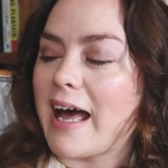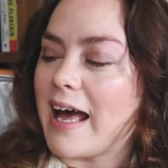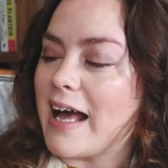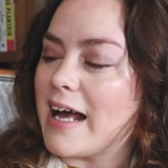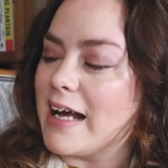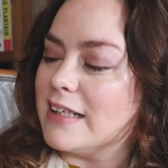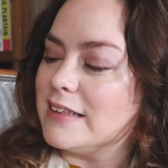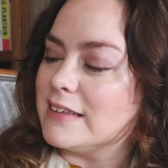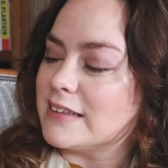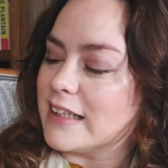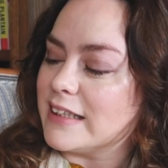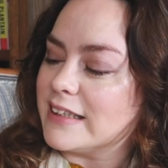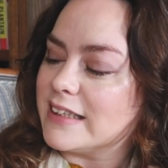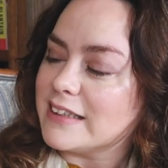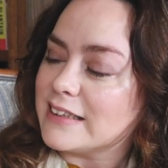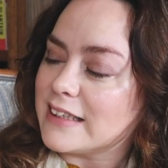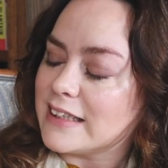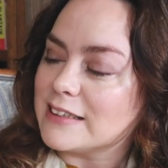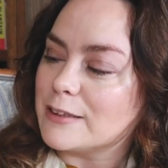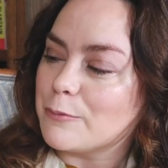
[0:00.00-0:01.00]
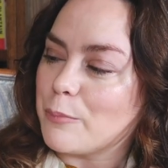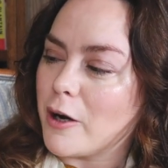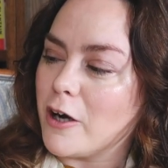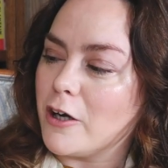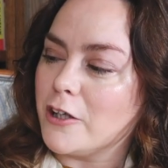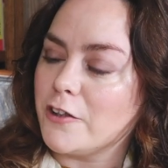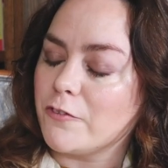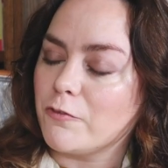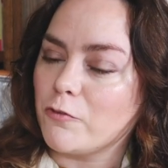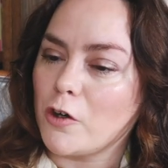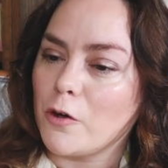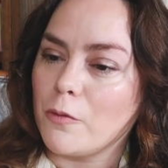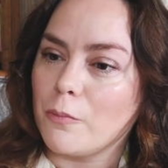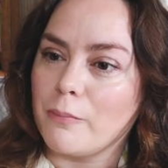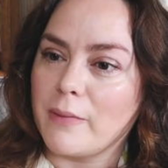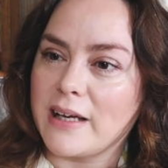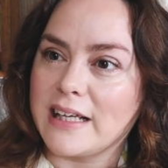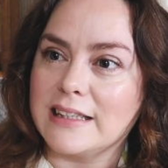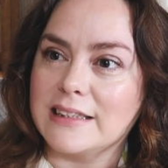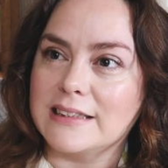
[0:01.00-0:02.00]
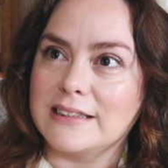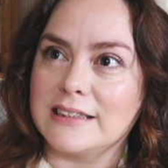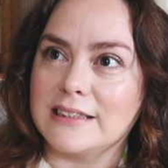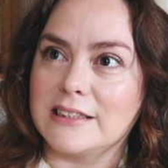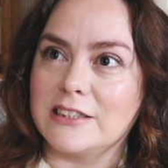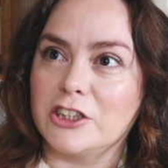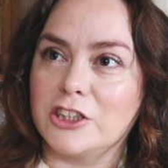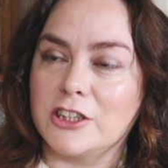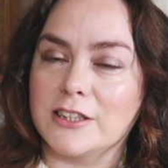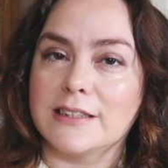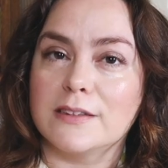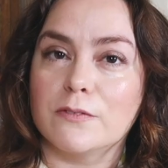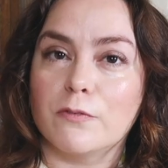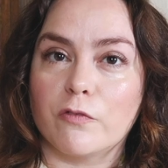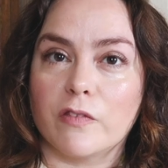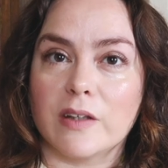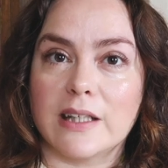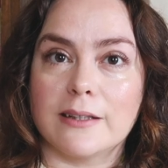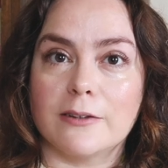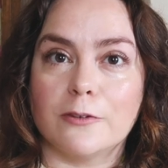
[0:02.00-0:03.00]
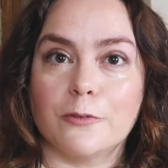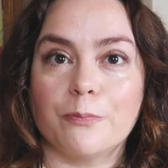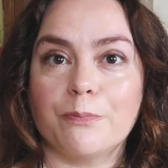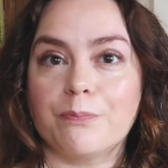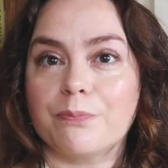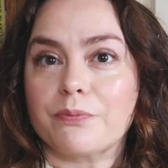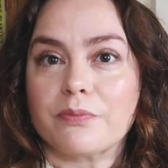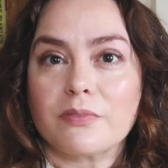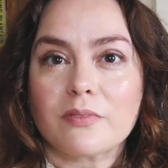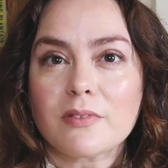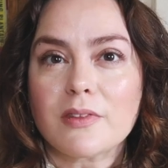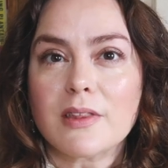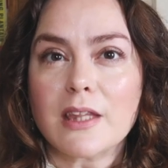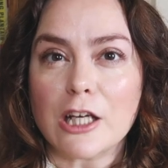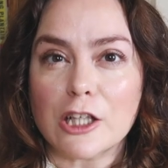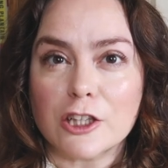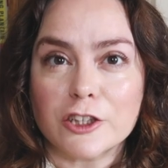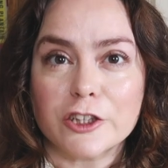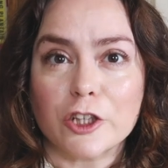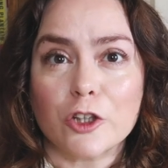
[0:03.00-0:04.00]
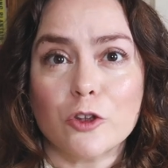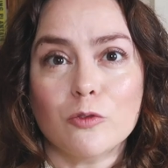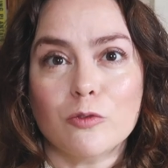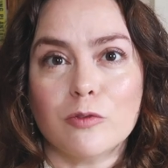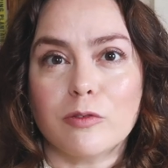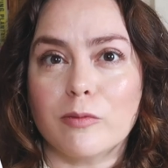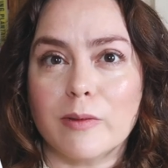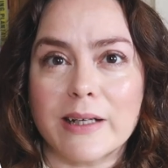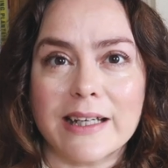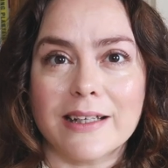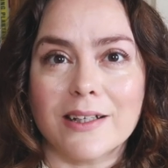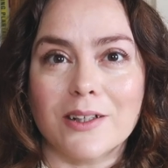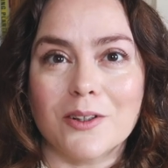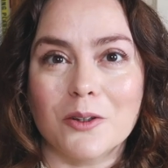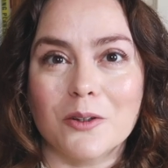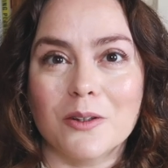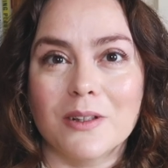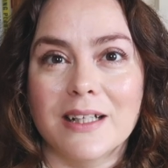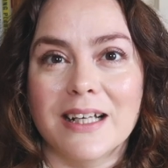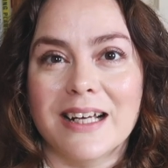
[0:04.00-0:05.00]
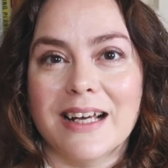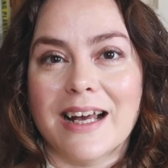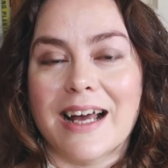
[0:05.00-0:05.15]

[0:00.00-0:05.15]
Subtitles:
And I think that's part of what makes this just feel so real.